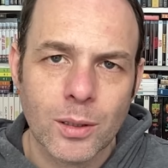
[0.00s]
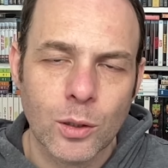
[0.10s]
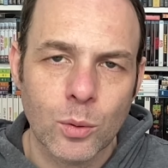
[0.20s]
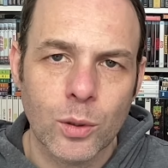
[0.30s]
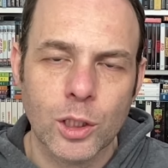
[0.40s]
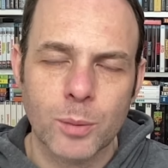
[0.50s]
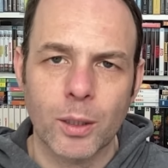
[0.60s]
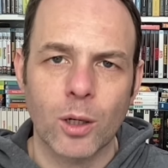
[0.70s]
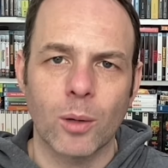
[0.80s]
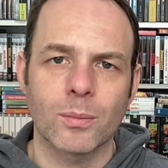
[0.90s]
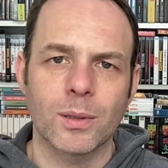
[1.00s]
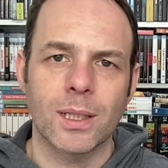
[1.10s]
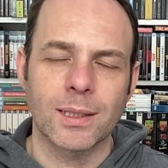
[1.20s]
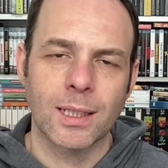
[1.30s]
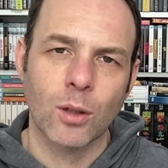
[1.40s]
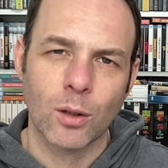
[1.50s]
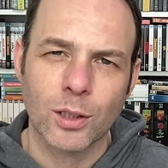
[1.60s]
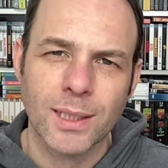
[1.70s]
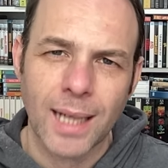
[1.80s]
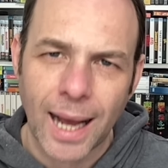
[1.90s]
You know, it just becomes, it's another
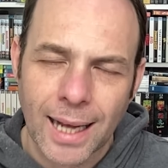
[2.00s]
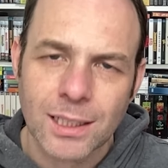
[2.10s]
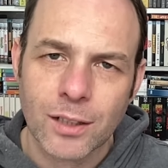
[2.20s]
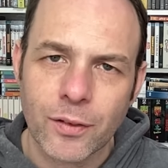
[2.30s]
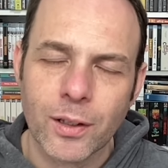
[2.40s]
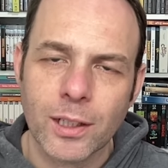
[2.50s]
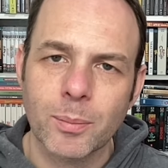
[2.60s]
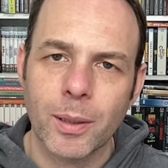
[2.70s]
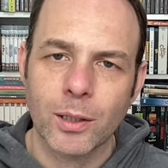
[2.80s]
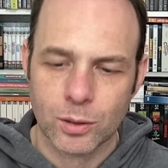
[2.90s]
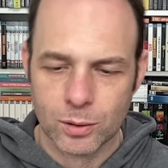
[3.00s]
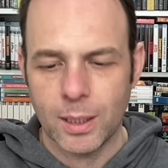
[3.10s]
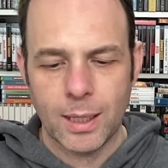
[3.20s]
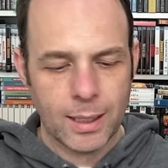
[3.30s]
task for this person,